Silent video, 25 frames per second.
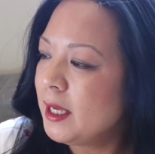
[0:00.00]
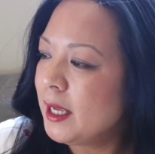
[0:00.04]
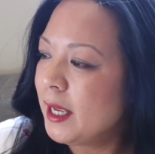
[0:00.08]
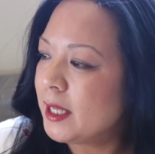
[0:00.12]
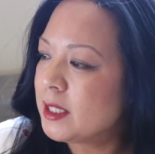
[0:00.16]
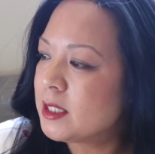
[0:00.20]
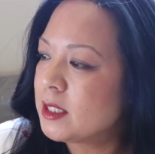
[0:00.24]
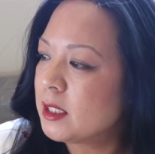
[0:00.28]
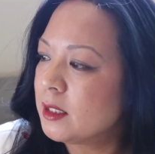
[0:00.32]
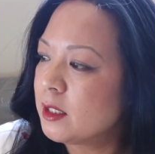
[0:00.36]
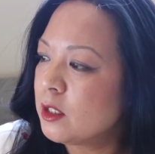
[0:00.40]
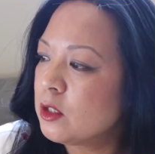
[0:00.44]

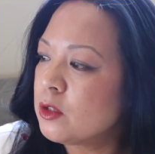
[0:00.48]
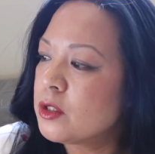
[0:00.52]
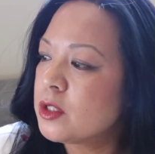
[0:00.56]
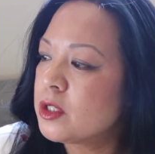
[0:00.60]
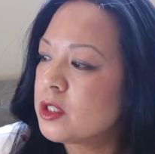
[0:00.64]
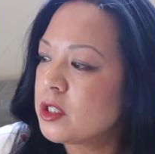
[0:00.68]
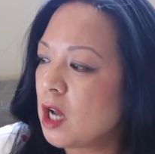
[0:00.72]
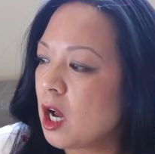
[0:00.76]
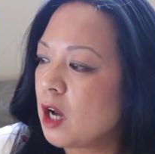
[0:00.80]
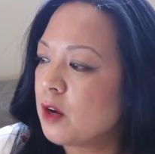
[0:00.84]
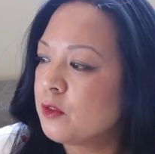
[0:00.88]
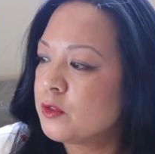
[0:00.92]
It's a little
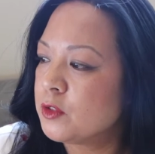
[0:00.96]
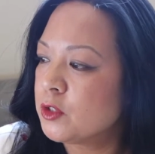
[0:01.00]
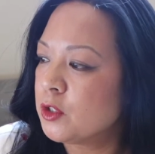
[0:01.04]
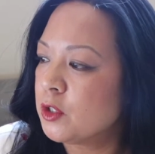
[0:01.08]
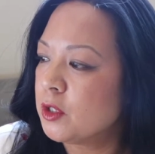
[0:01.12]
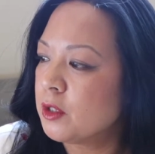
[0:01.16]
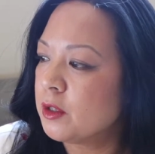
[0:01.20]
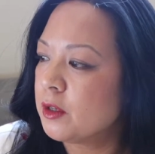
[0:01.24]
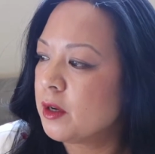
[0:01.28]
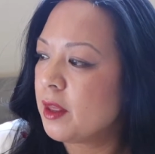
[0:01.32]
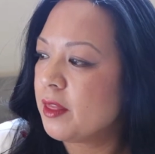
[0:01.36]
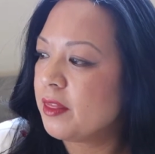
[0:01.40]

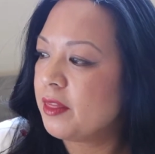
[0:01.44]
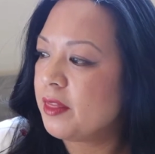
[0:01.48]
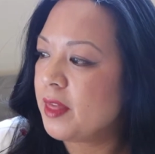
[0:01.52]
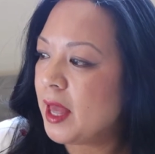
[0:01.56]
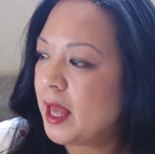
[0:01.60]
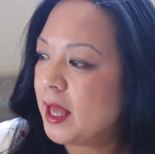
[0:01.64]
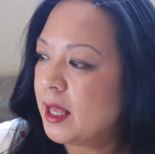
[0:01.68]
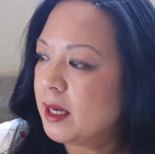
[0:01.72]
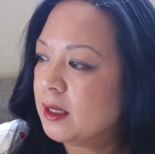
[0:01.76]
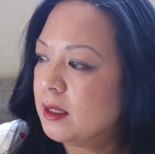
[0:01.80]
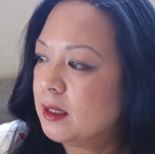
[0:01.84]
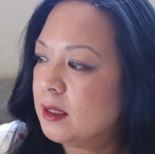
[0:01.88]
softer
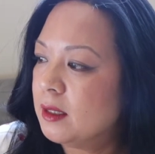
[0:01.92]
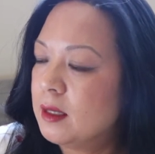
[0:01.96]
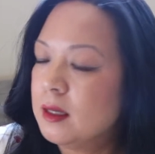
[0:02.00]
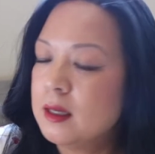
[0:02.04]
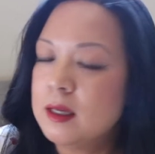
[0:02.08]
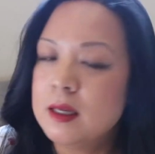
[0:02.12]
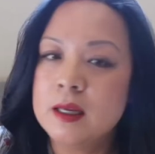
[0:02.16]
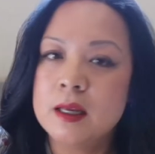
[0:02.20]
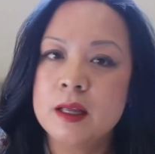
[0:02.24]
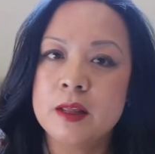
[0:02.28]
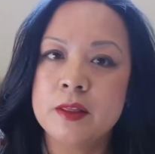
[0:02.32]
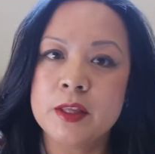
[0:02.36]
than
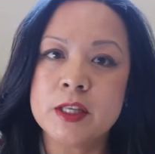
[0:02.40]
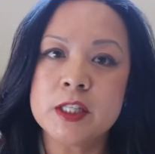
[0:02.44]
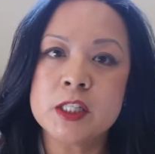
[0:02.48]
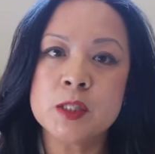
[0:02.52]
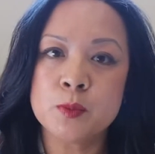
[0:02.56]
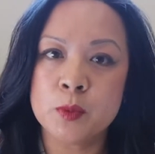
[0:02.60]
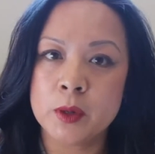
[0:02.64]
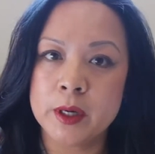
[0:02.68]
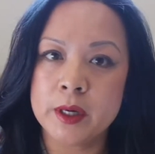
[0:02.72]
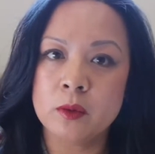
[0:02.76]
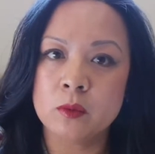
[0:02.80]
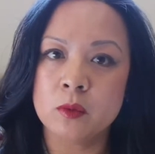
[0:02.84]
the
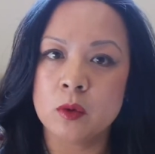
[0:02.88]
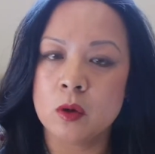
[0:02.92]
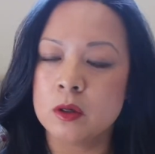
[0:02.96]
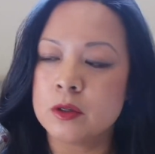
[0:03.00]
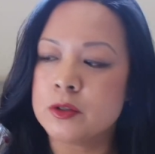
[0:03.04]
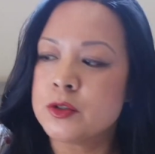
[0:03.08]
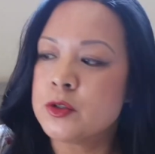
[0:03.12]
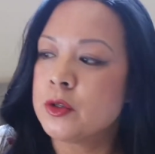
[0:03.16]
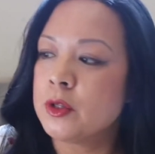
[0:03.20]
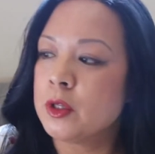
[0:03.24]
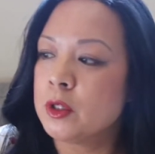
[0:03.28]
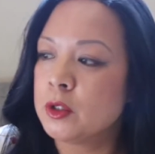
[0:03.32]
spring
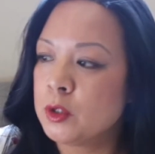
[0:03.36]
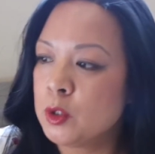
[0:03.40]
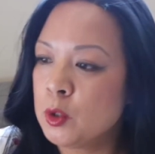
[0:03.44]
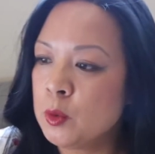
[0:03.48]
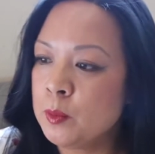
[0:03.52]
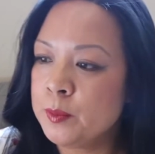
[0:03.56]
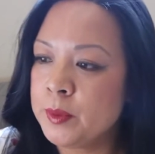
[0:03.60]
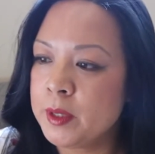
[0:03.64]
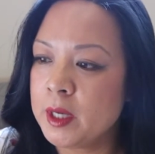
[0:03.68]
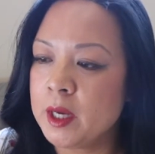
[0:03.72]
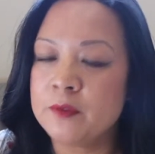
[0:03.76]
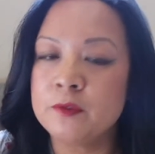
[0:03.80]
roll. So the
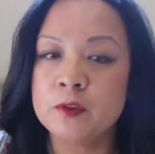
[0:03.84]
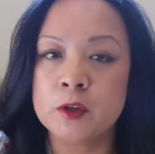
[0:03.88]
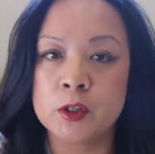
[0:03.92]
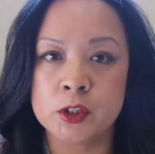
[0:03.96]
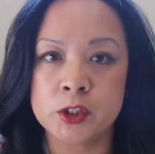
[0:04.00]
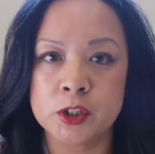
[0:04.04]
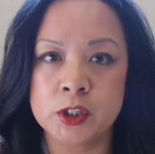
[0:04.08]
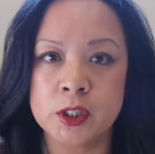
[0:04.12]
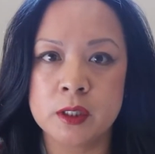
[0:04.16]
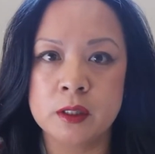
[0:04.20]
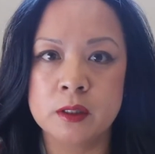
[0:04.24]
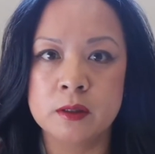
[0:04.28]
Lumpia
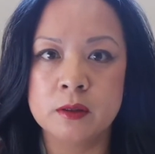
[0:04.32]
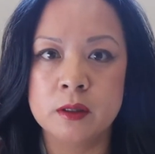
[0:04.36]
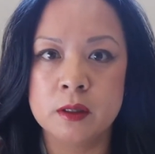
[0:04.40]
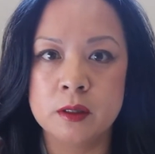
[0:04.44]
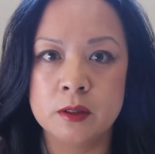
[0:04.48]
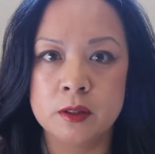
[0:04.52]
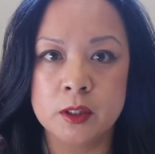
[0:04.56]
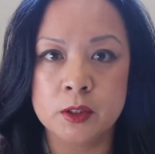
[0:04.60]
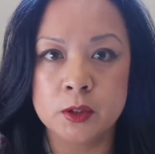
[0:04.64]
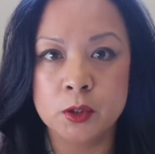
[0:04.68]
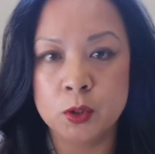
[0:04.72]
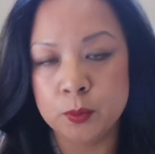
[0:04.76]
version,
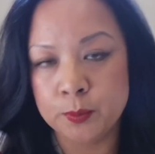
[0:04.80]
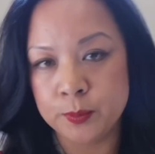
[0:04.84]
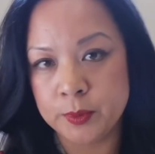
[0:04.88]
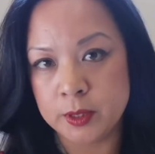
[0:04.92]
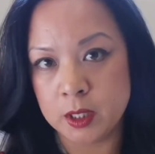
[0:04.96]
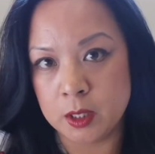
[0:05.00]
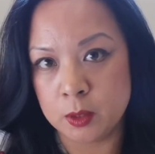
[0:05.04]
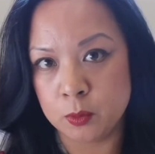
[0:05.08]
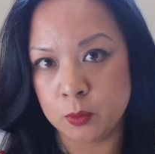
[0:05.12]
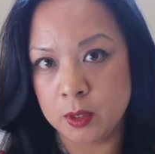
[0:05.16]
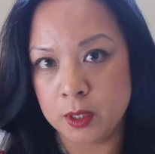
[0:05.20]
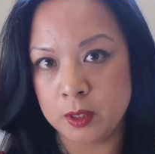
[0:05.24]
the
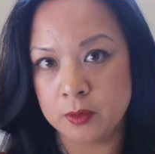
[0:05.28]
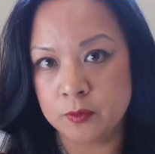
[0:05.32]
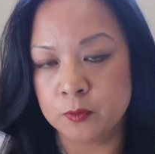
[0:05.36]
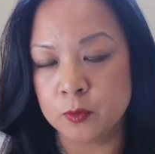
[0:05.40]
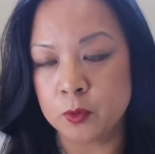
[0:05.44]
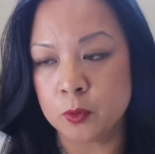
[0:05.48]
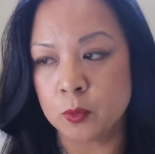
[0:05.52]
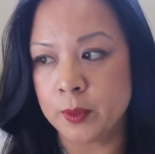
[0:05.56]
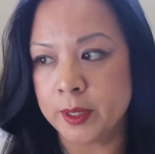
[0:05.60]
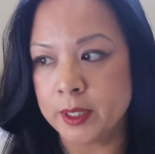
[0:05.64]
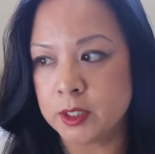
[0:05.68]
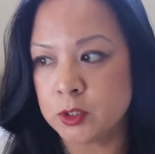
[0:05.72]
Lumpia one
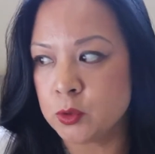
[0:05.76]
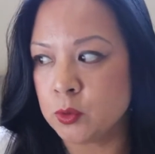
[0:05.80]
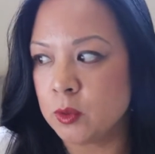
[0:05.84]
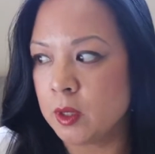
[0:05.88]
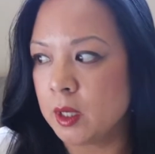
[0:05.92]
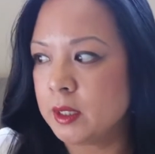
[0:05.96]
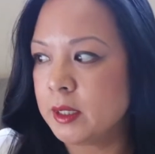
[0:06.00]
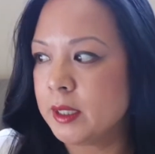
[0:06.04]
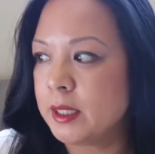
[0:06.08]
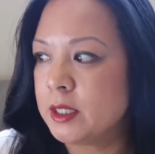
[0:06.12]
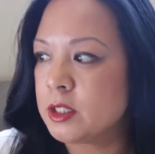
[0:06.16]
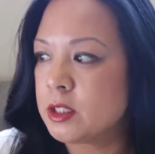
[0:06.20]
for Wei
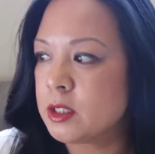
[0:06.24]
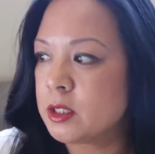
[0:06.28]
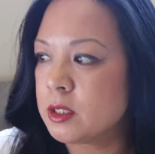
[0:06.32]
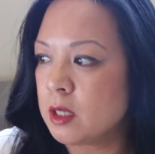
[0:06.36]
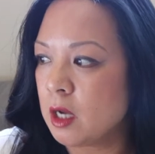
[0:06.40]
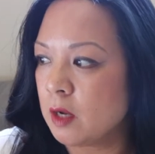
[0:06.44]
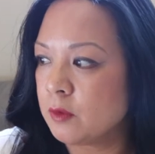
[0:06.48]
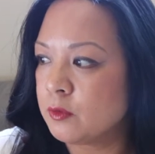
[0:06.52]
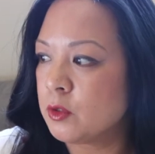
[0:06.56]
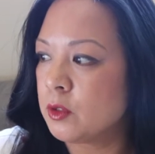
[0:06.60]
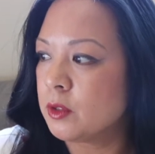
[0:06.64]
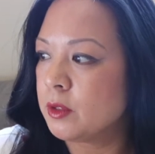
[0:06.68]
Chuan is
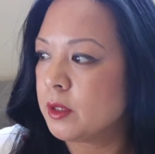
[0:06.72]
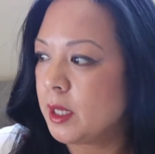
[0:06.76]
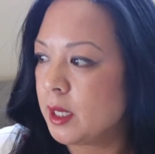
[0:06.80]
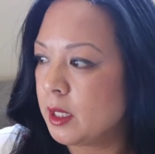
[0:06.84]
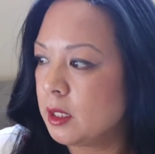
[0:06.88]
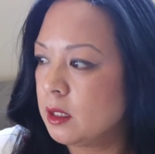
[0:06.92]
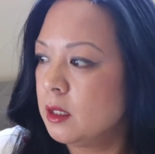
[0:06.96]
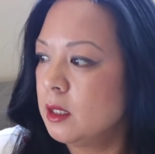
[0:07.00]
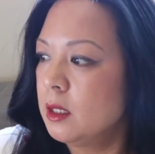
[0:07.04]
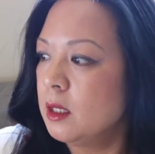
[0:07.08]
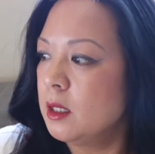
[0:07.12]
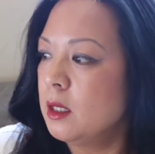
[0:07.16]
softer
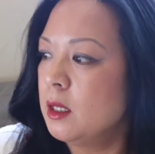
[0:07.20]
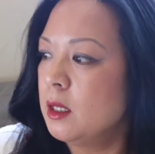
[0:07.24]
than